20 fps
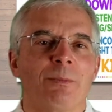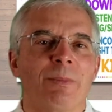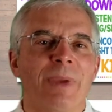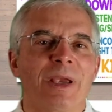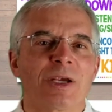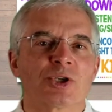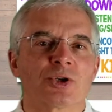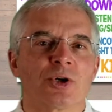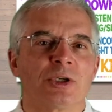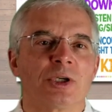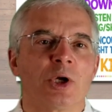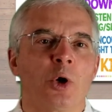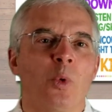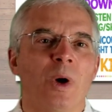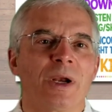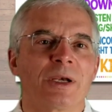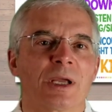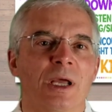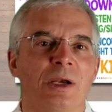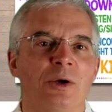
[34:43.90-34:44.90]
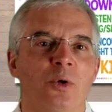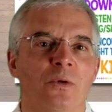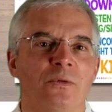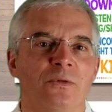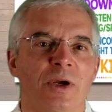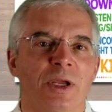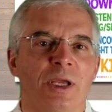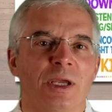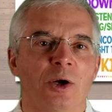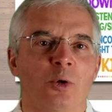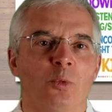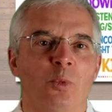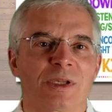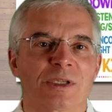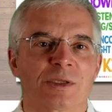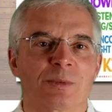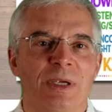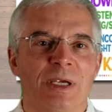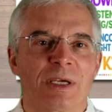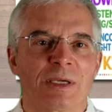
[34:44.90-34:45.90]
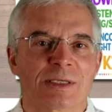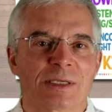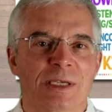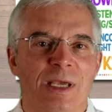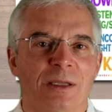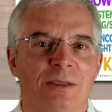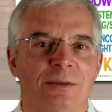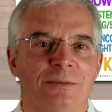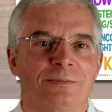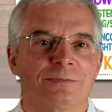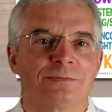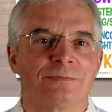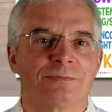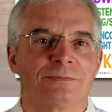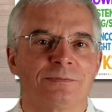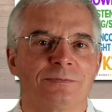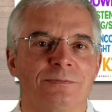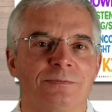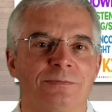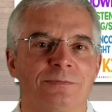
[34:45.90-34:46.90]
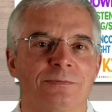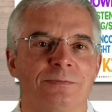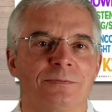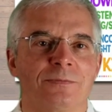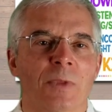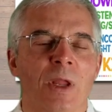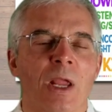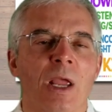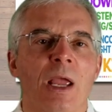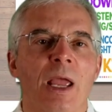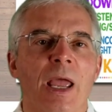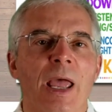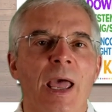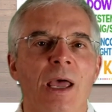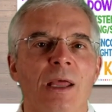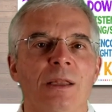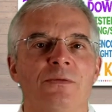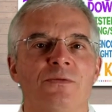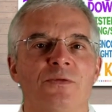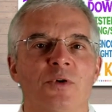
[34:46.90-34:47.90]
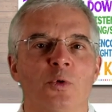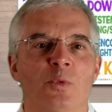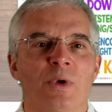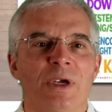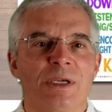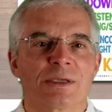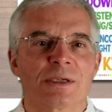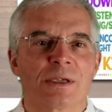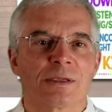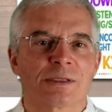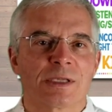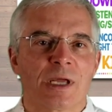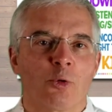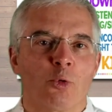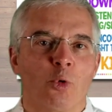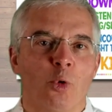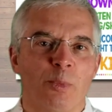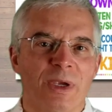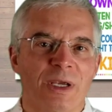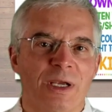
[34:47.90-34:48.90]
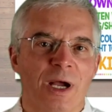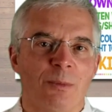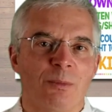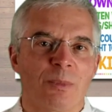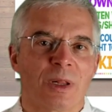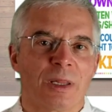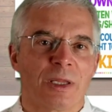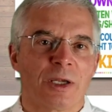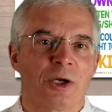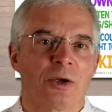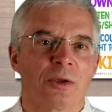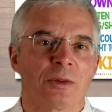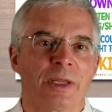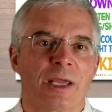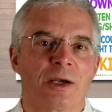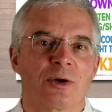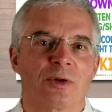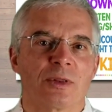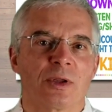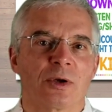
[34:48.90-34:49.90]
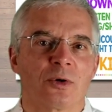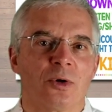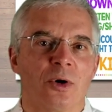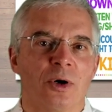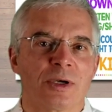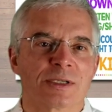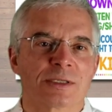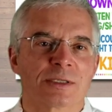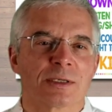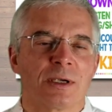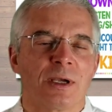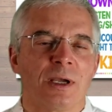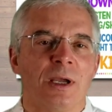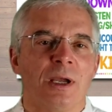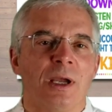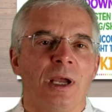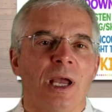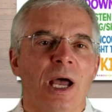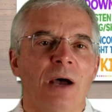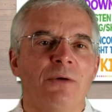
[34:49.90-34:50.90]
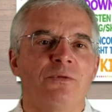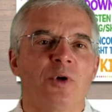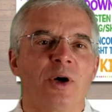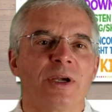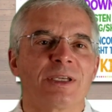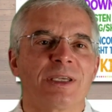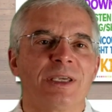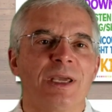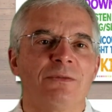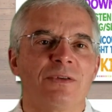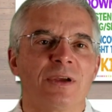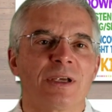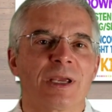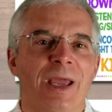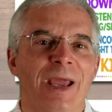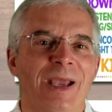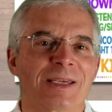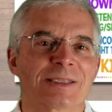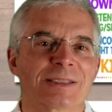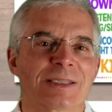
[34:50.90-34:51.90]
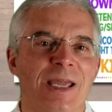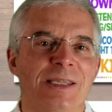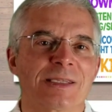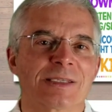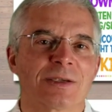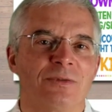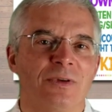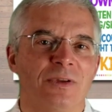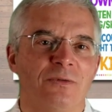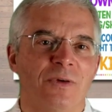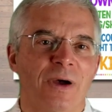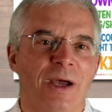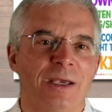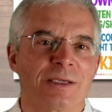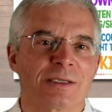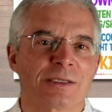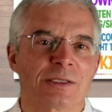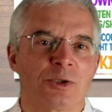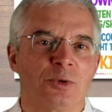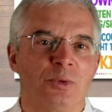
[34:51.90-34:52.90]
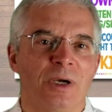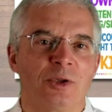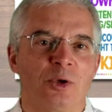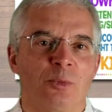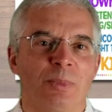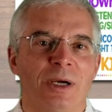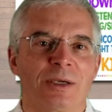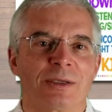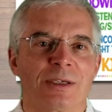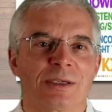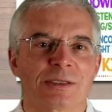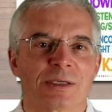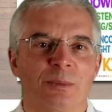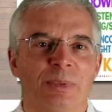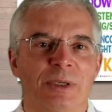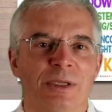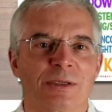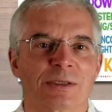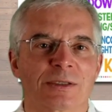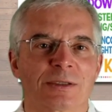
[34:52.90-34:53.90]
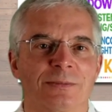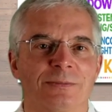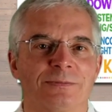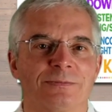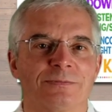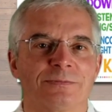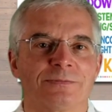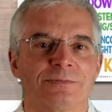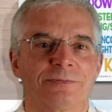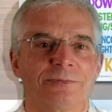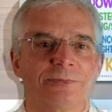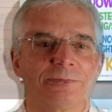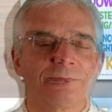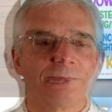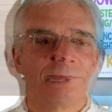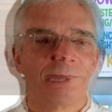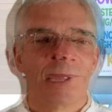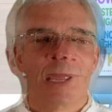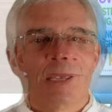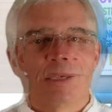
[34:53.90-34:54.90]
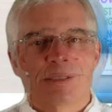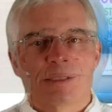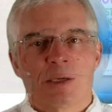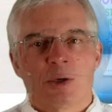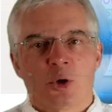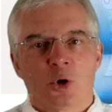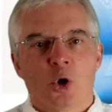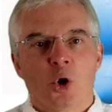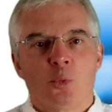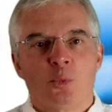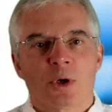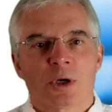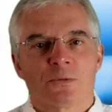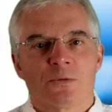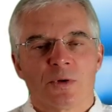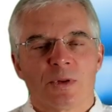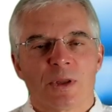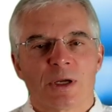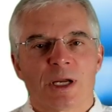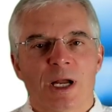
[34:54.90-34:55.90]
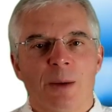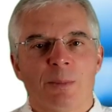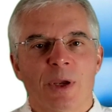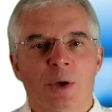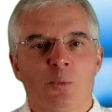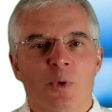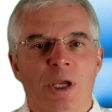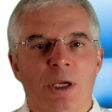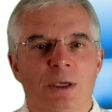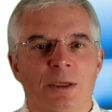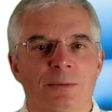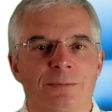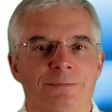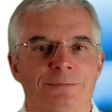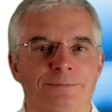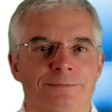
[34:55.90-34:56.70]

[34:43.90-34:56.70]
Make sure no one can overhear what's being said. And for reasons that will become clear later in the course, avoid giving extensive advice to other participants. Is there homework for the coming week?